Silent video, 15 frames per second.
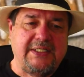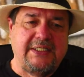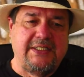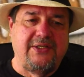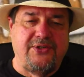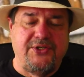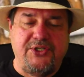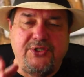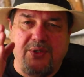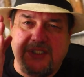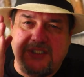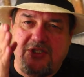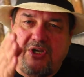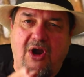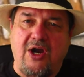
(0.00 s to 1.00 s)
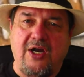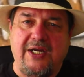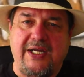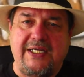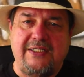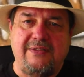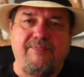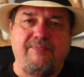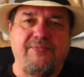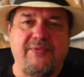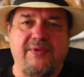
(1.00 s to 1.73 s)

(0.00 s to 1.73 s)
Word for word: you know you're a target